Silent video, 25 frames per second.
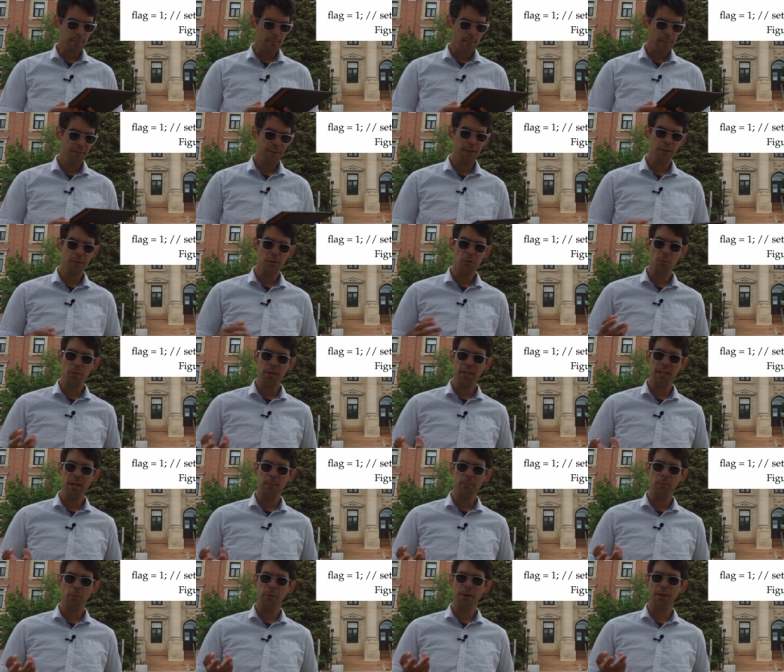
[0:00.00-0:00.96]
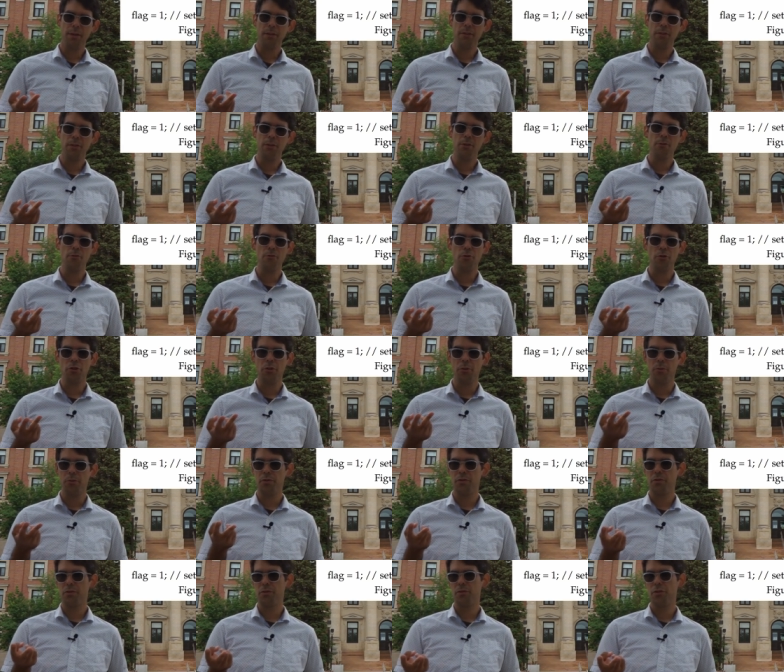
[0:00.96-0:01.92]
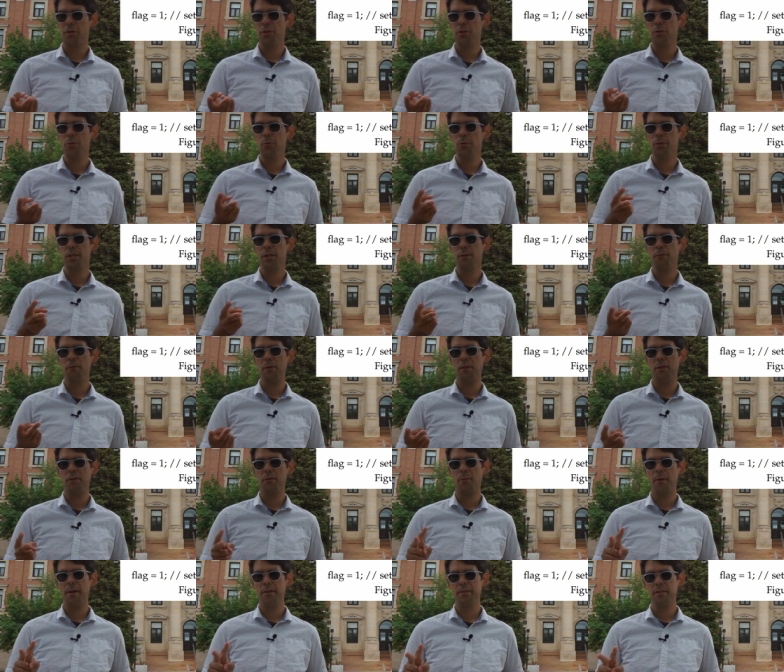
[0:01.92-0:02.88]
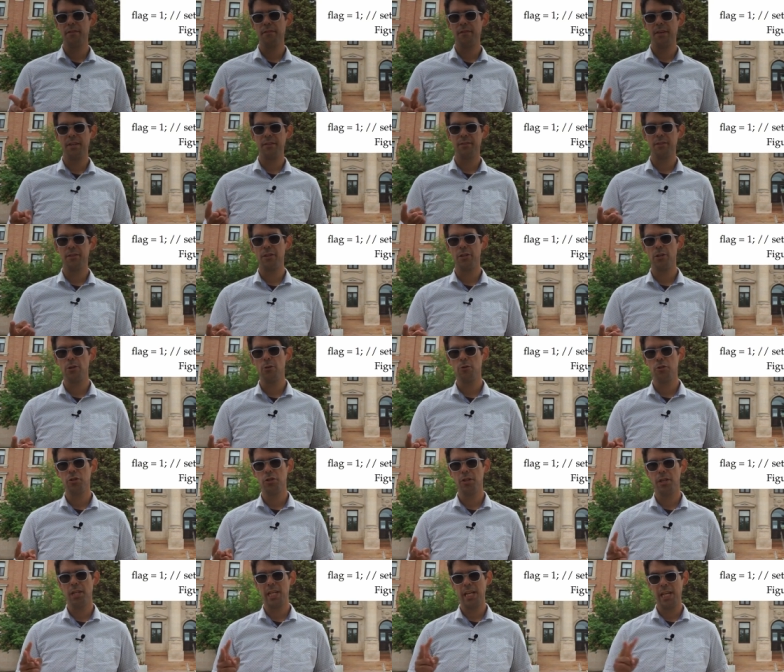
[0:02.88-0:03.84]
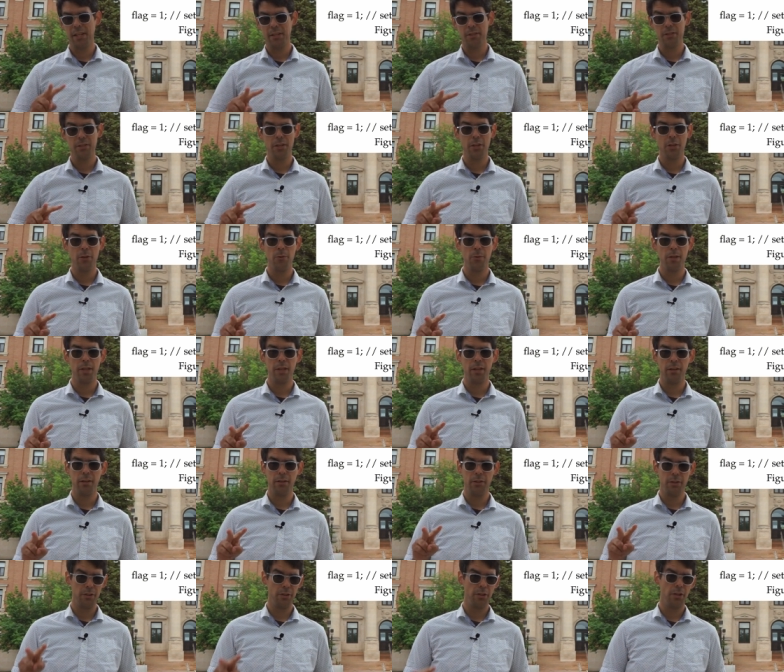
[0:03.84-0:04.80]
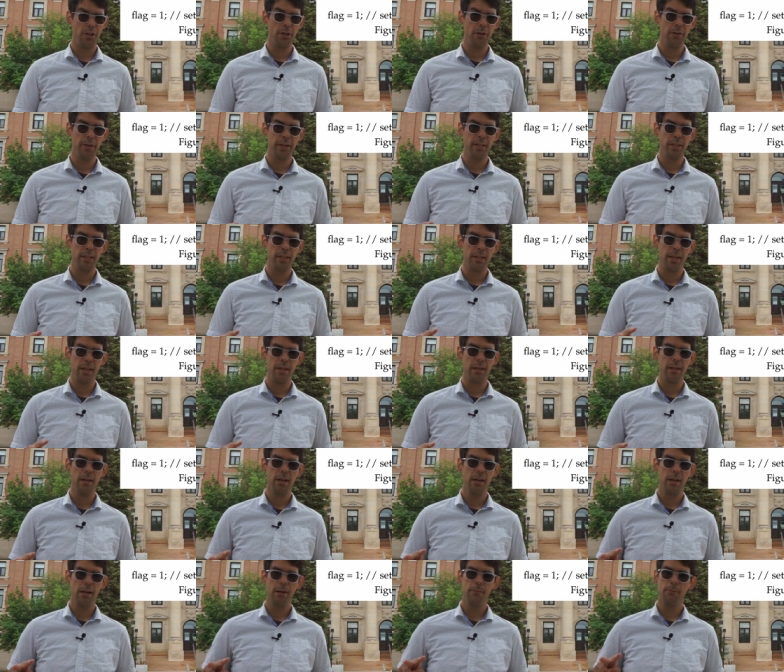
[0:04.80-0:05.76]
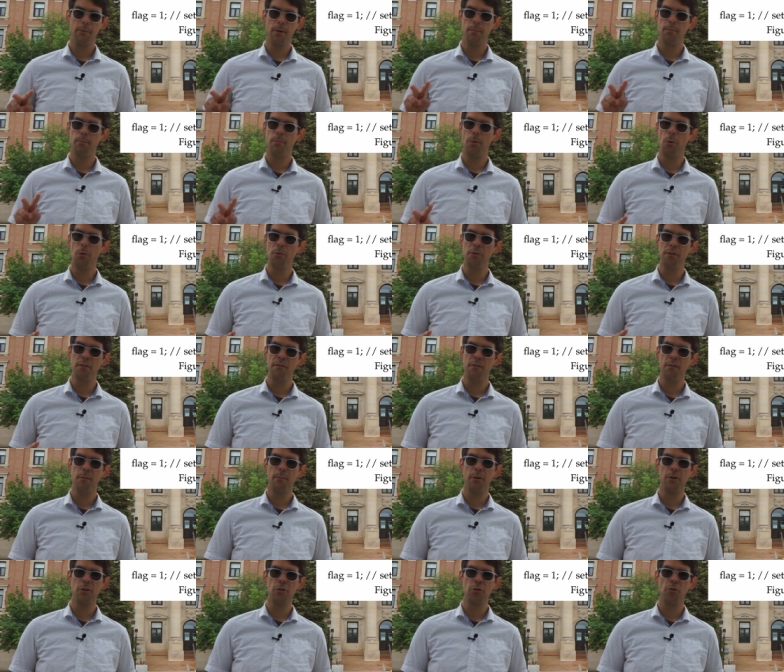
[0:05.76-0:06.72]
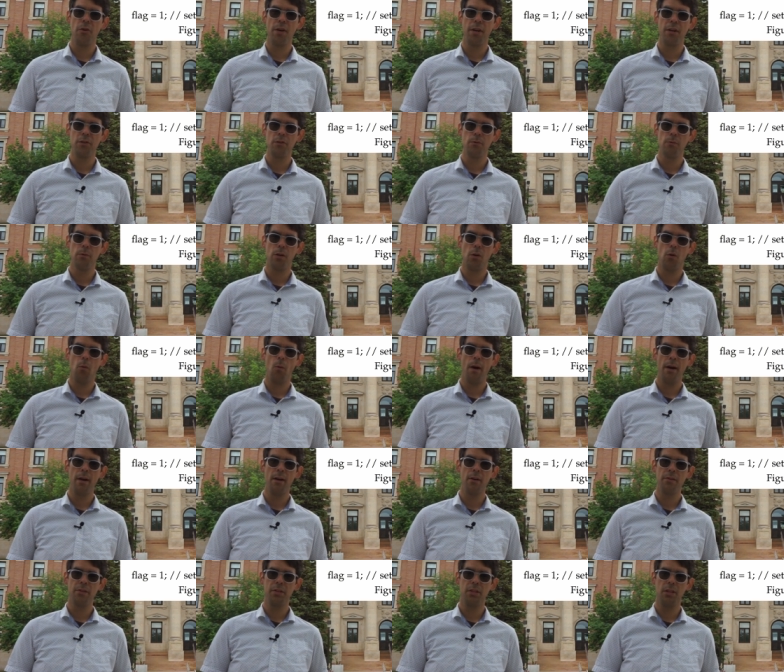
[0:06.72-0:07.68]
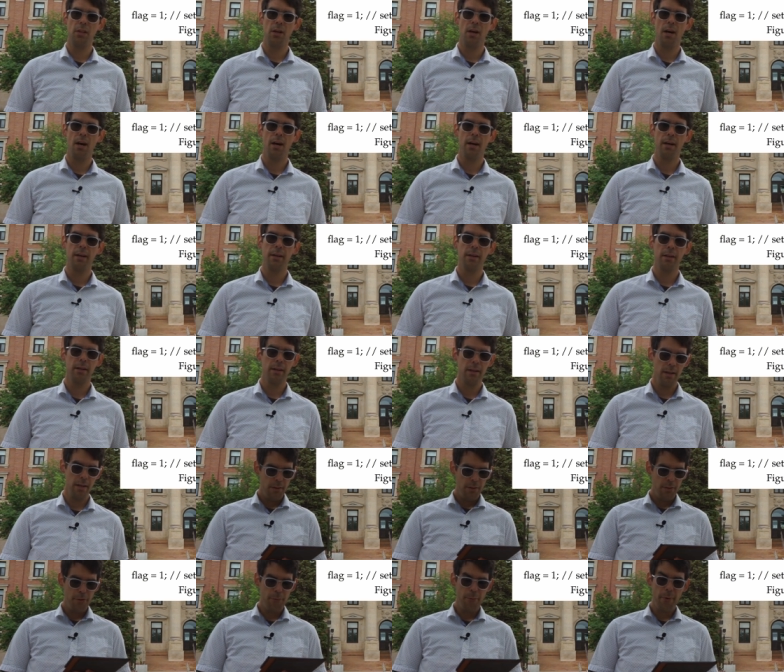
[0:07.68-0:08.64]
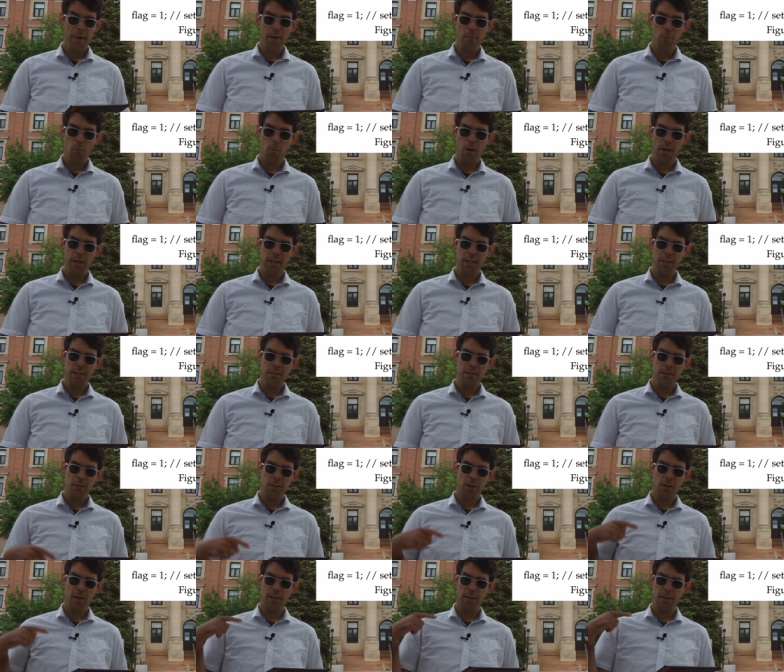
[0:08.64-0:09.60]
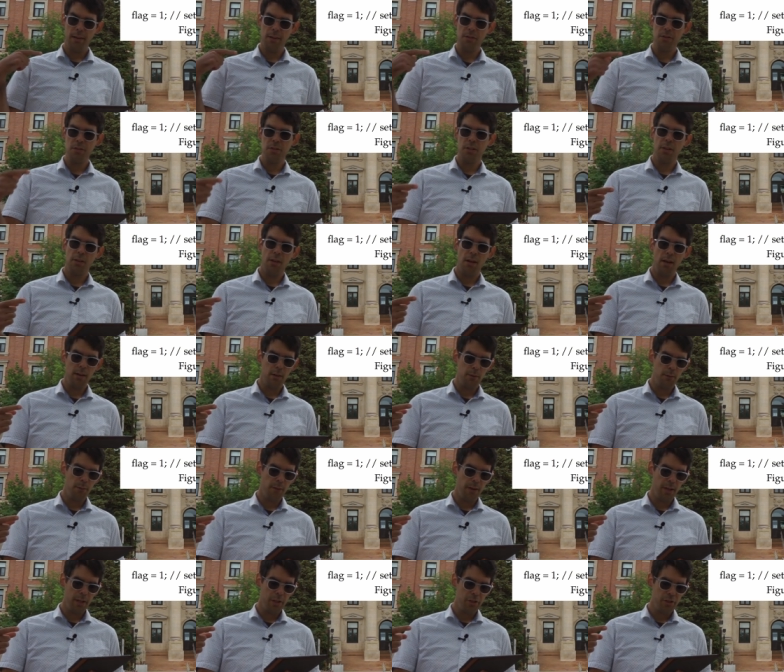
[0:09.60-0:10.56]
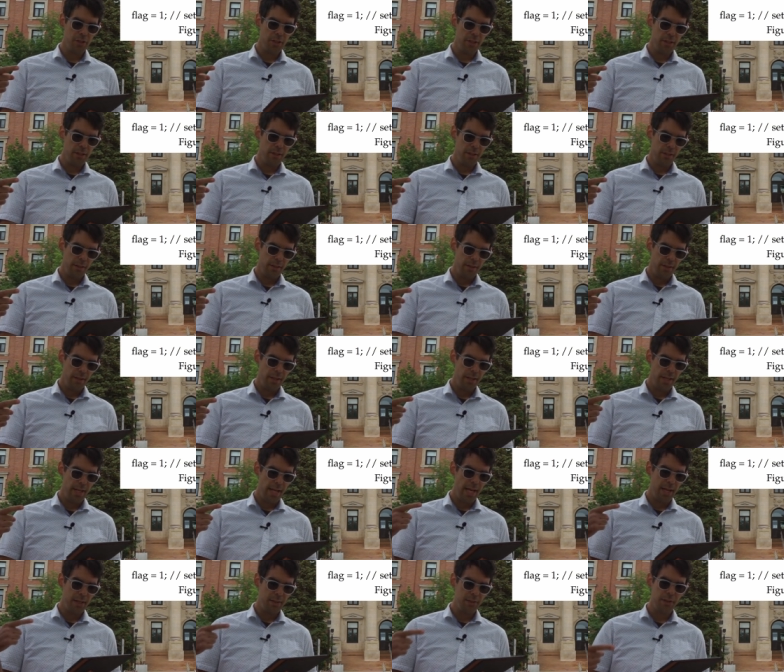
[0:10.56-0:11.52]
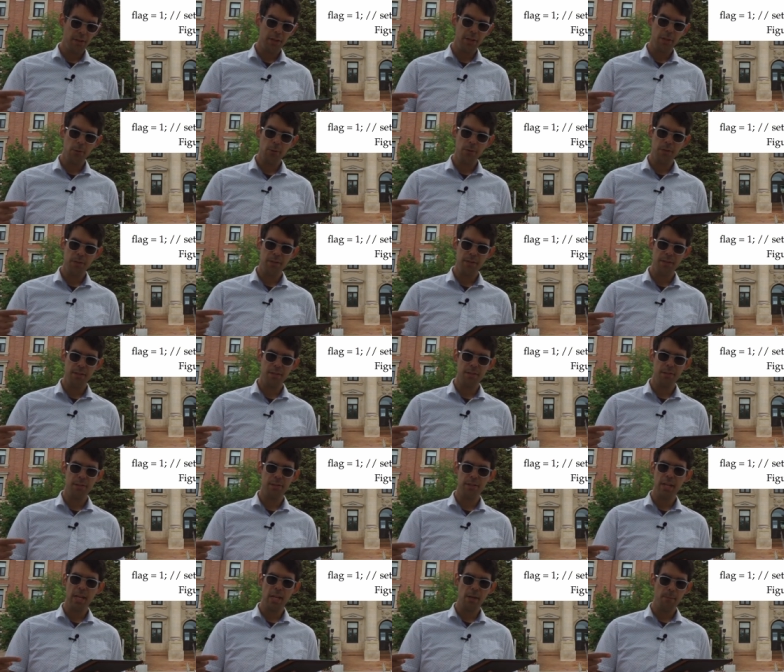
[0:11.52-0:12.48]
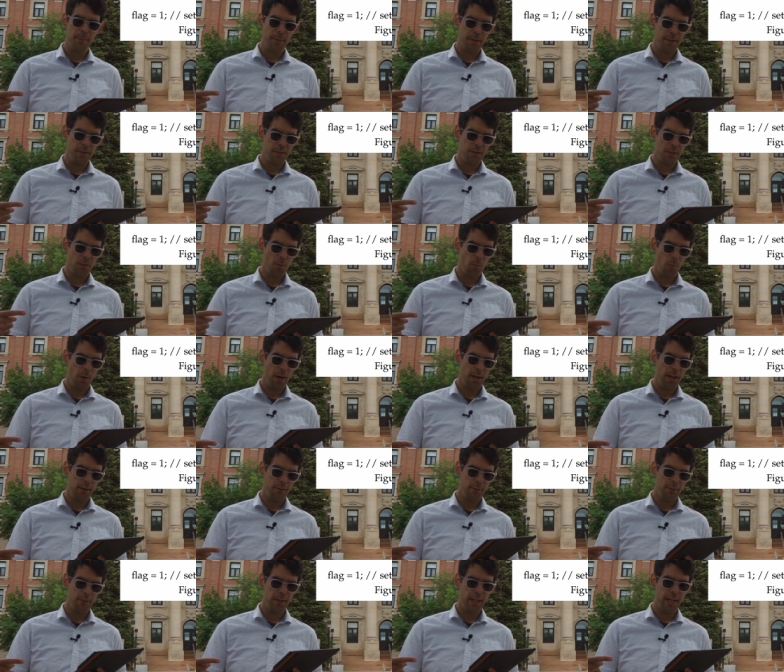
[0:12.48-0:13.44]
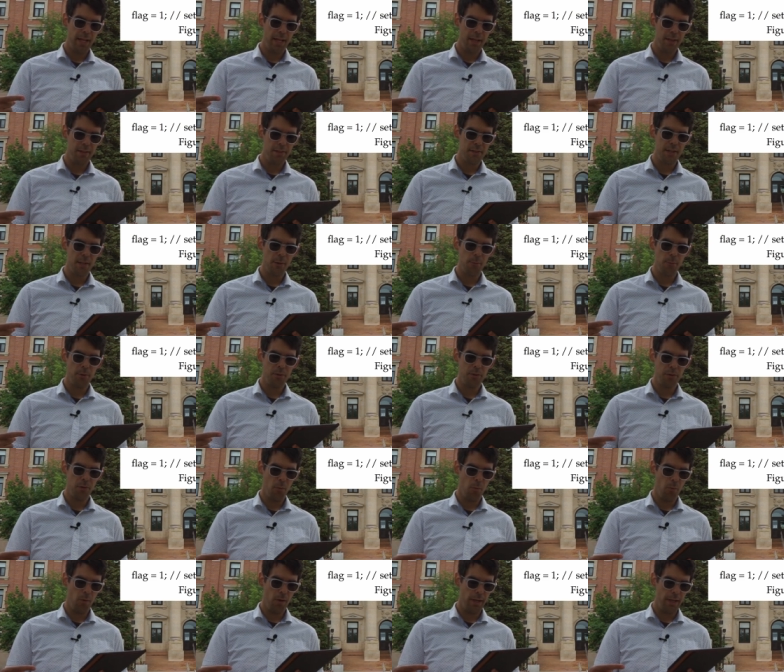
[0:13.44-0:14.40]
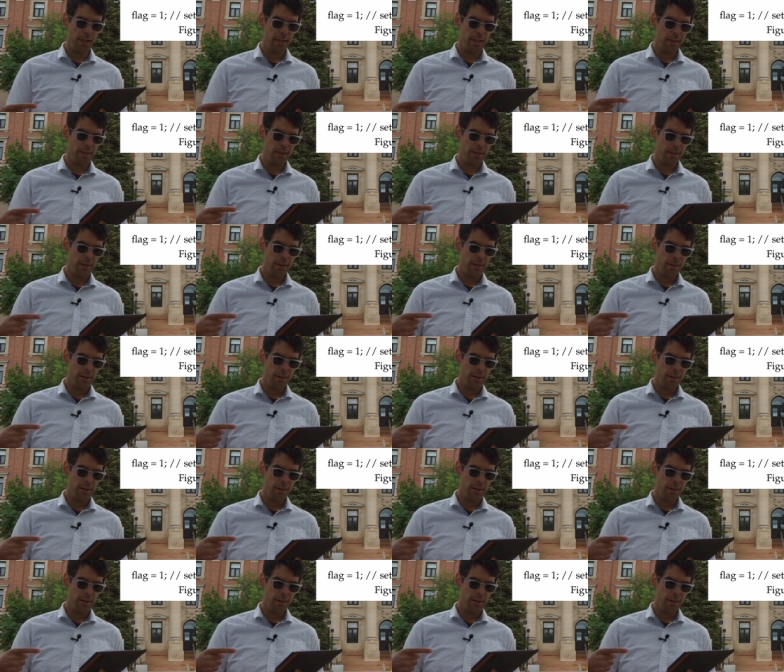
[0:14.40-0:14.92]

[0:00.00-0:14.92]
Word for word: Figure 28.2 shows two different threads of execution executing concurrently where both of them are trying to acquire the lock. Thread 1 calls the lock function it executes this statement while flag is equal to one.